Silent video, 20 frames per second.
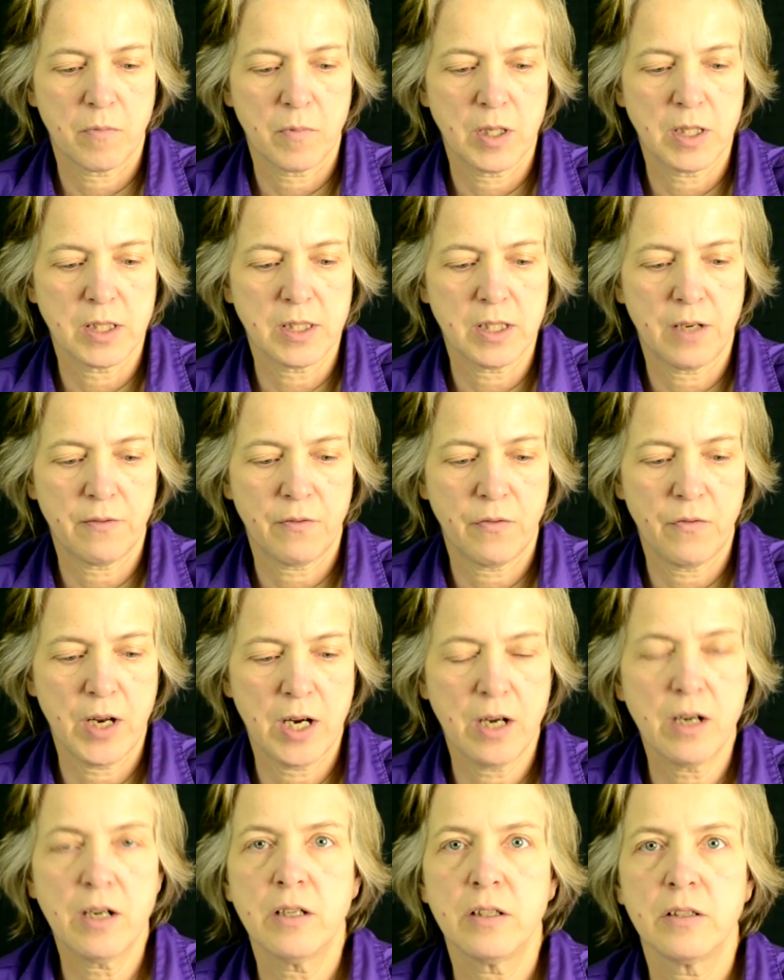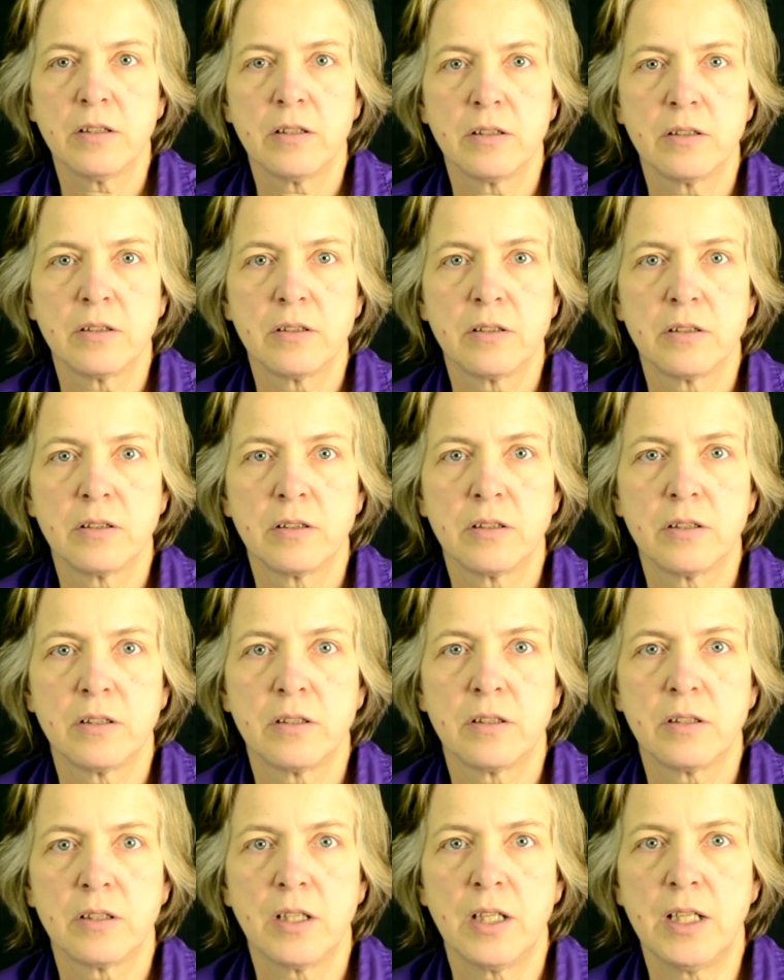It's not fair.
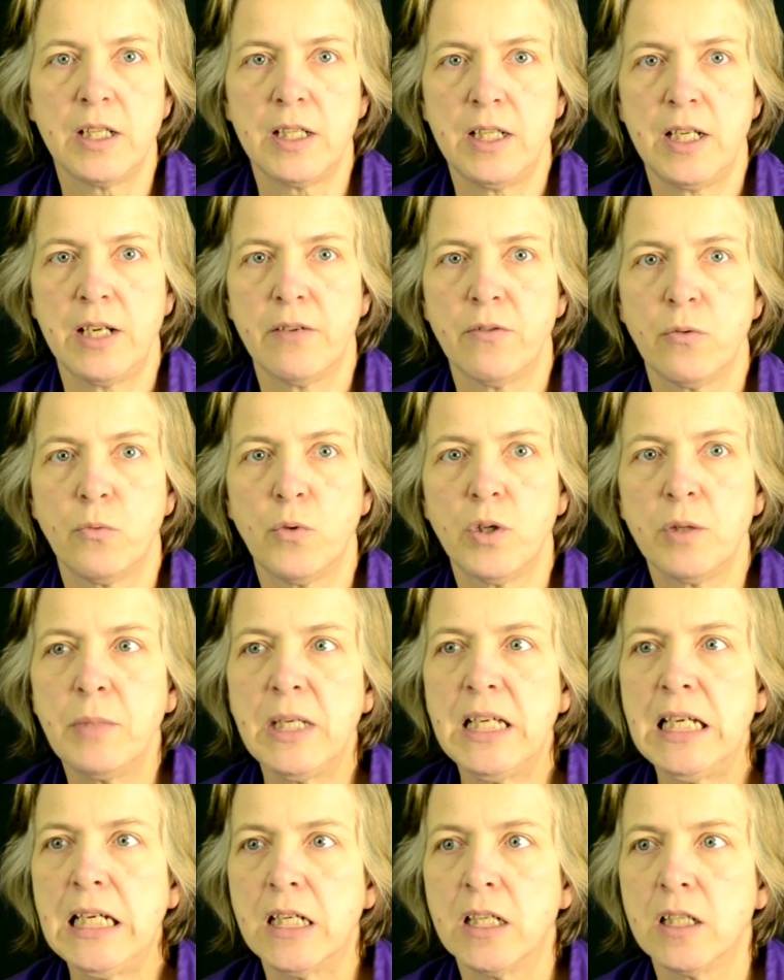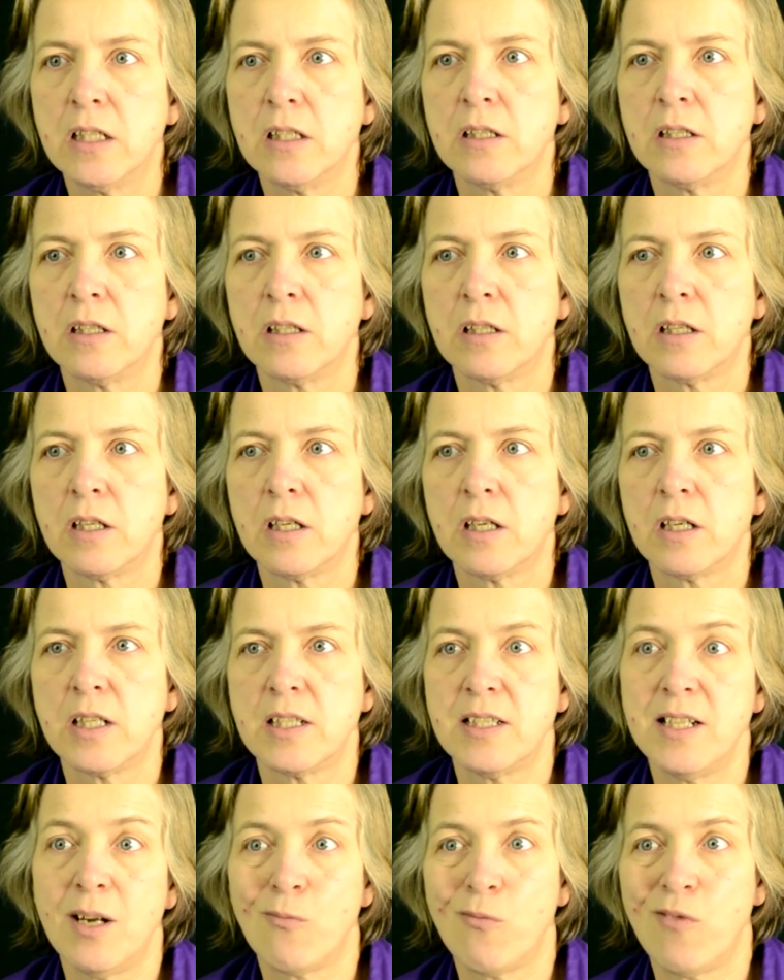It never will be.
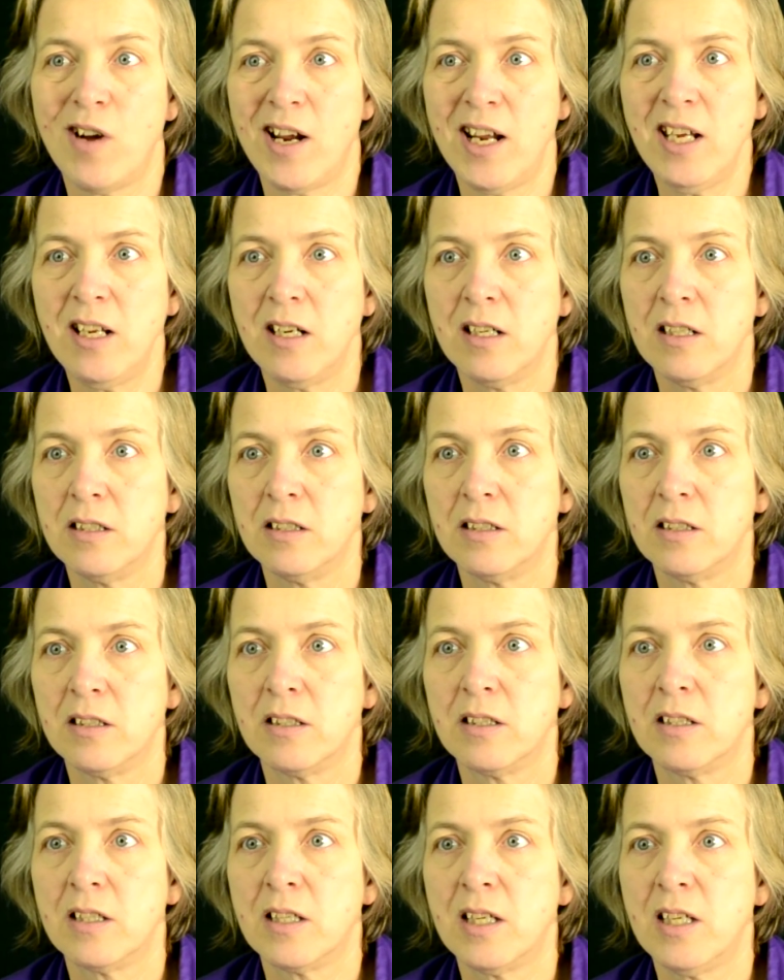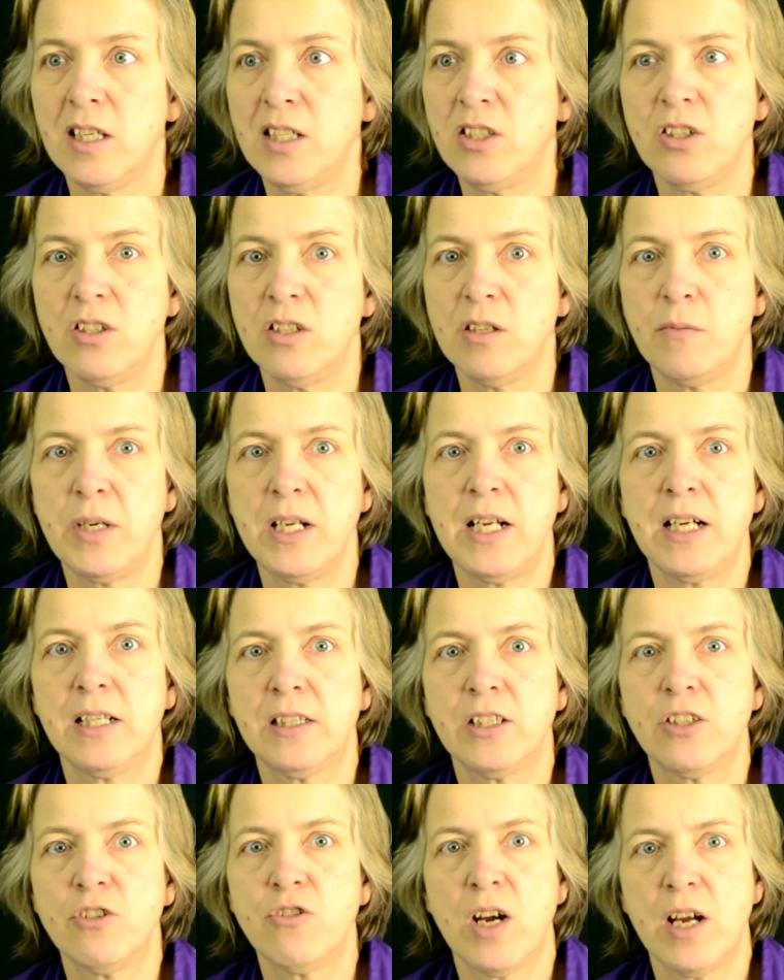It's not right. He shouldn't have been out
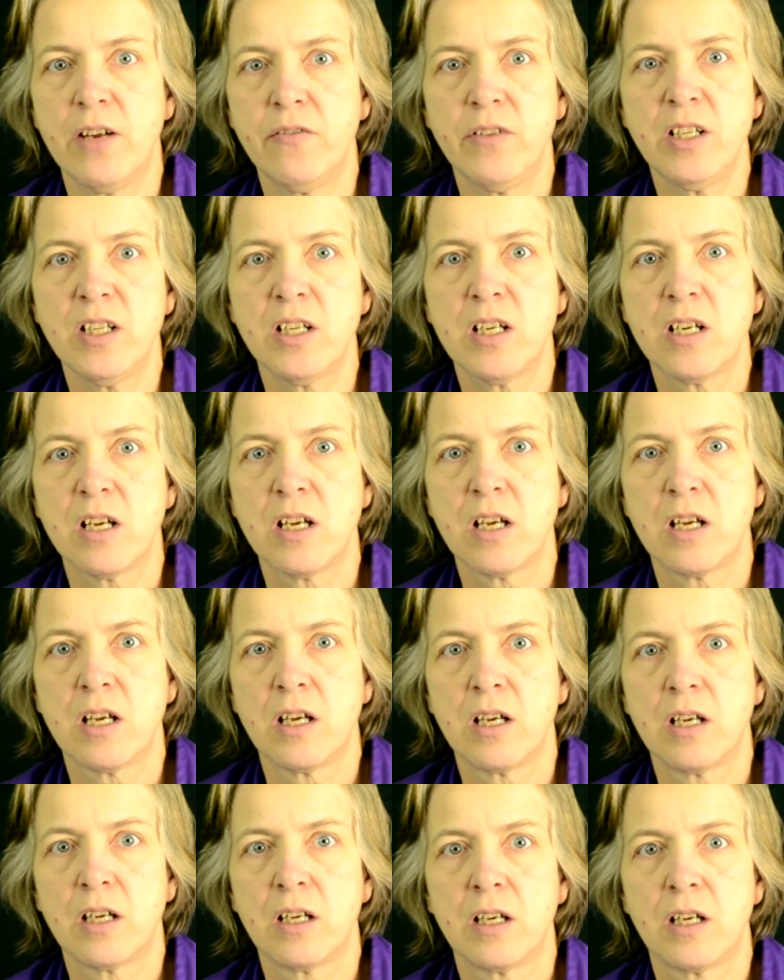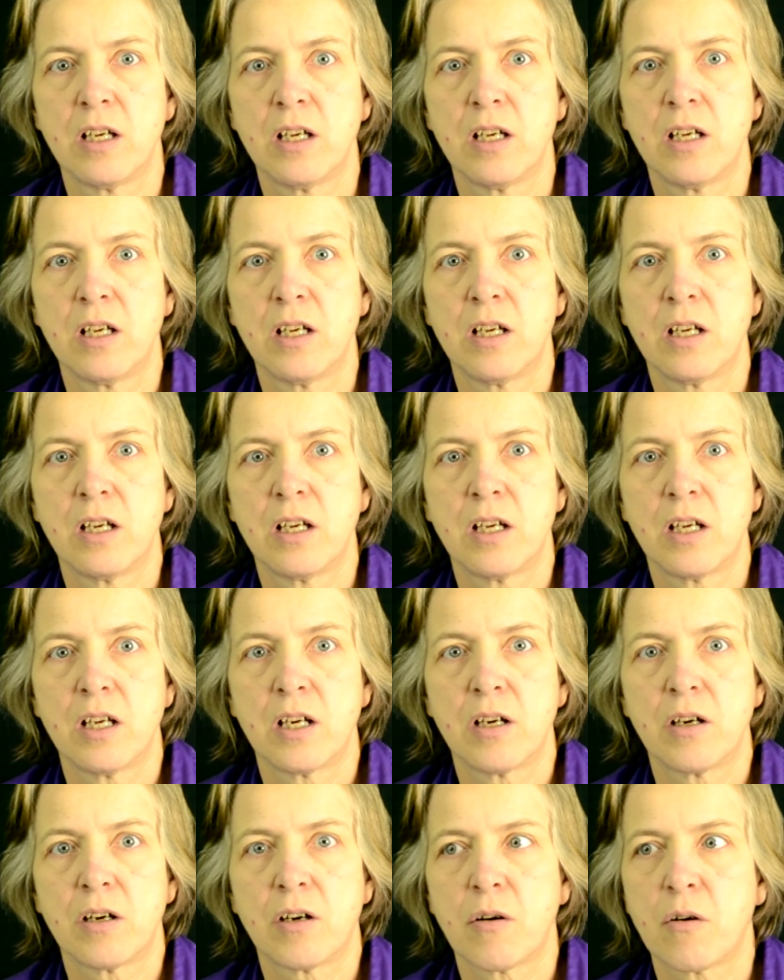there driving.
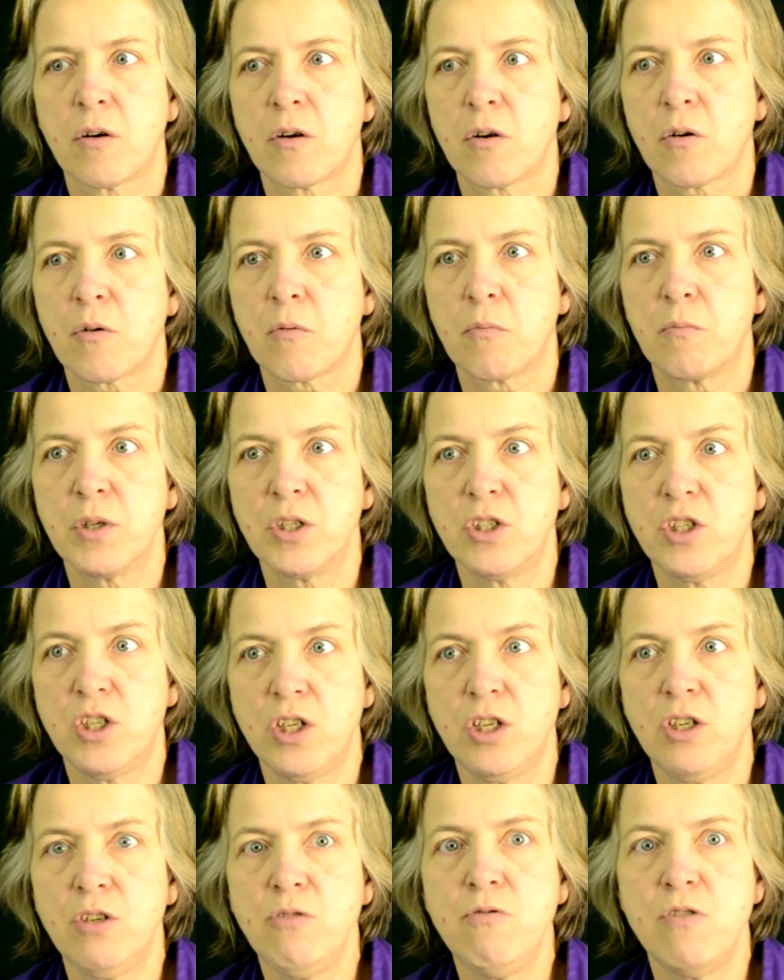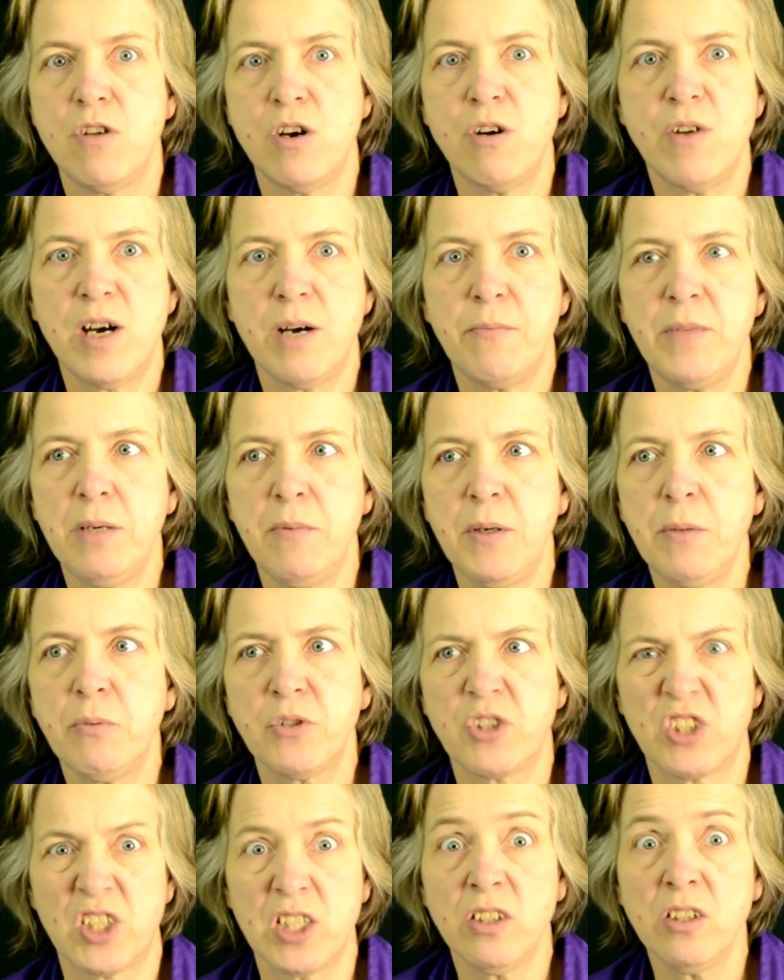But do you know how many people
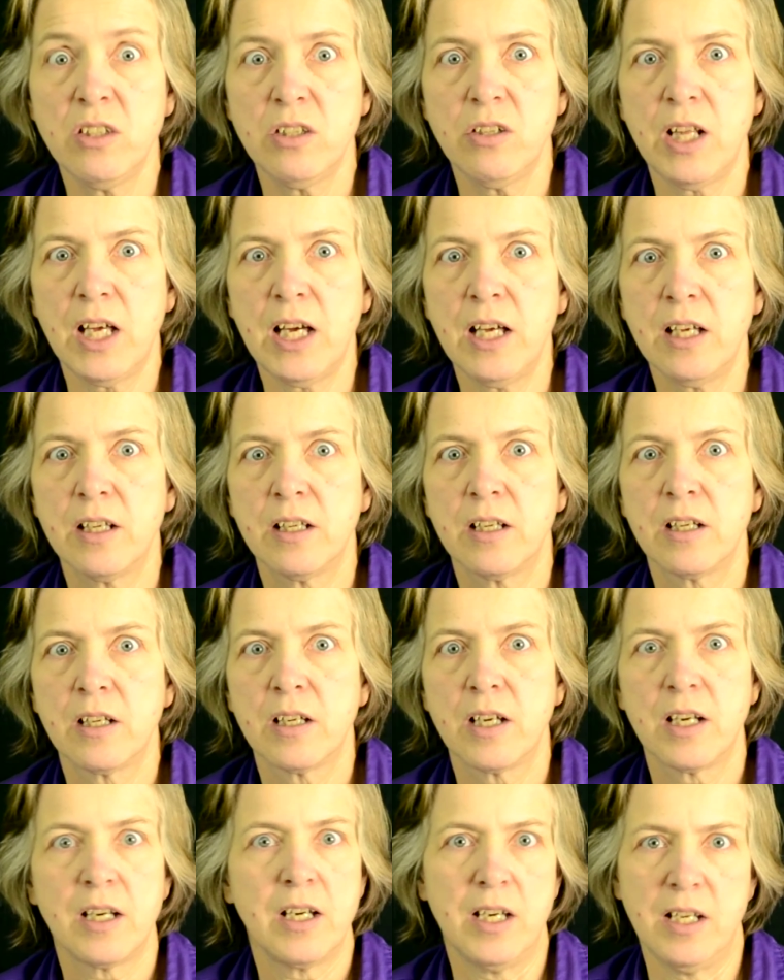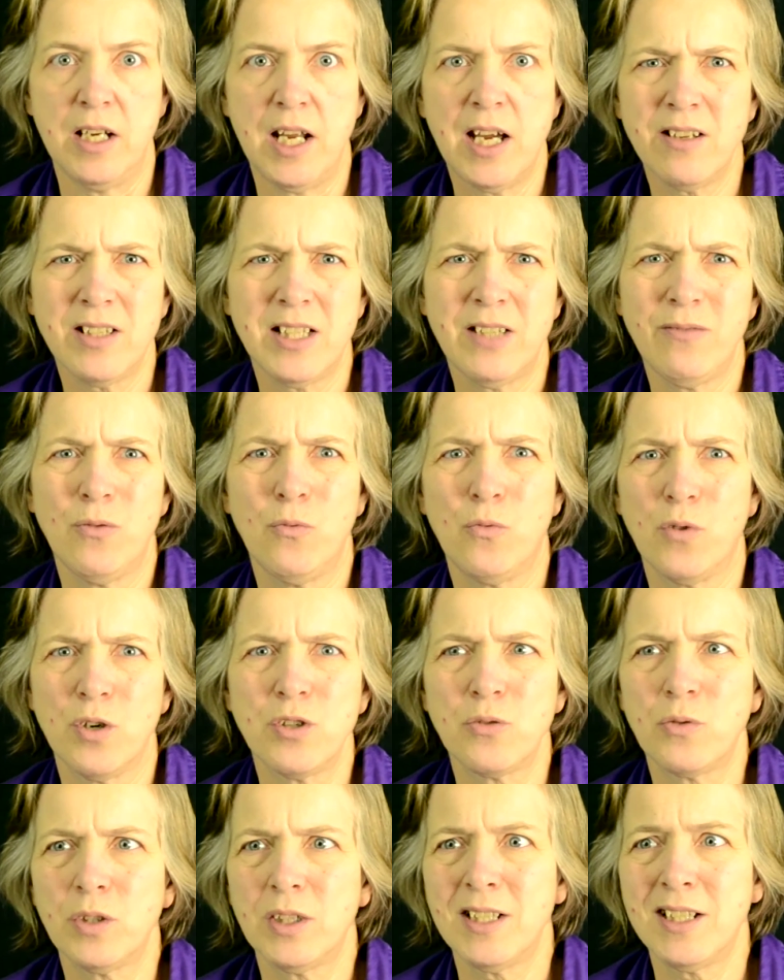still do that? And now it's even
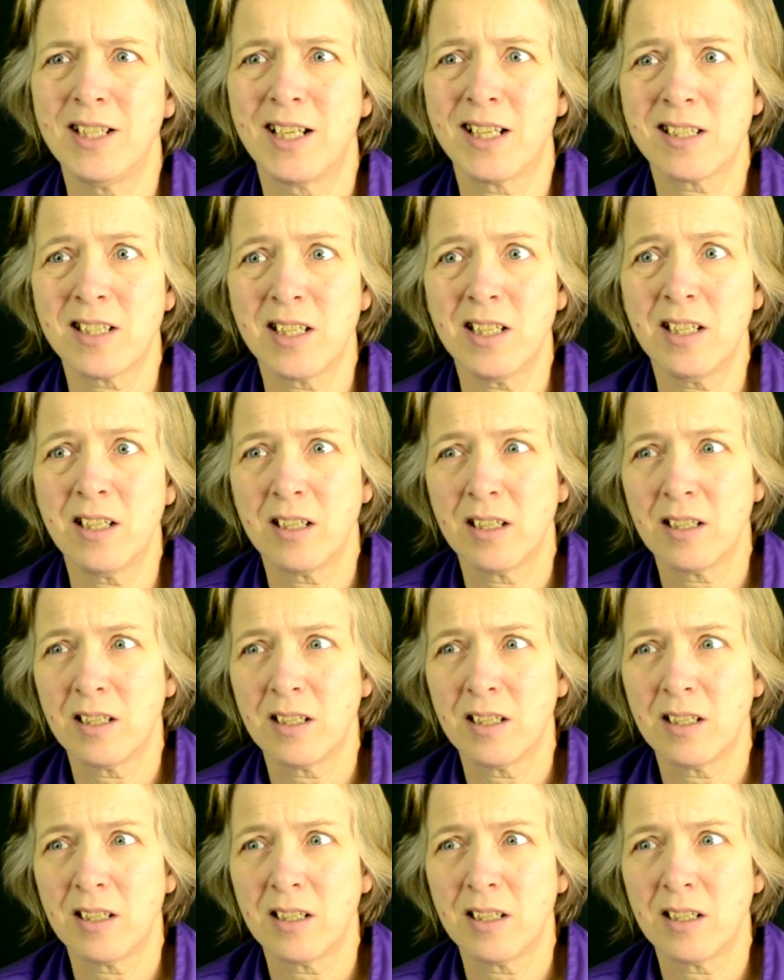worse with the texting.